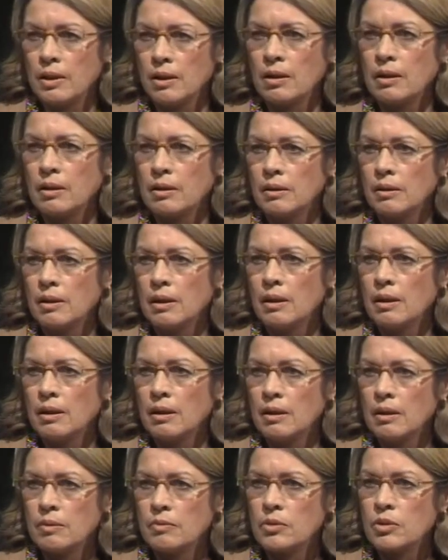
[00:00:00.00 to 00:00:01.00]
on
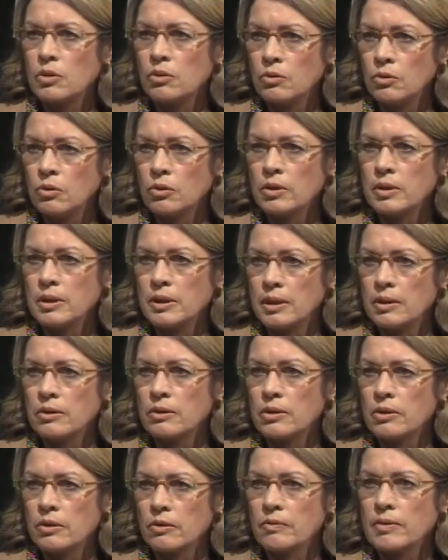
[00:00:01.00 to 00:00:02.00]
schools and other
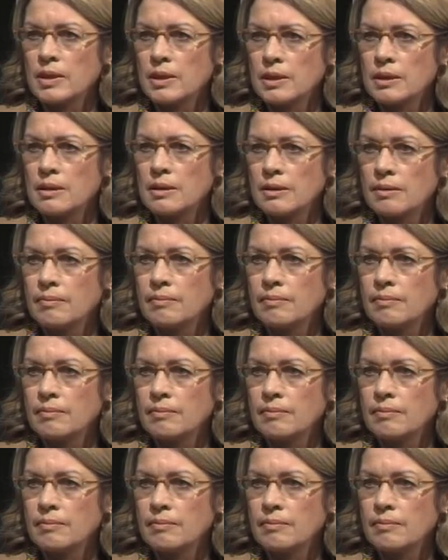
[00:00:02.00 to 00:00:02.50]
services.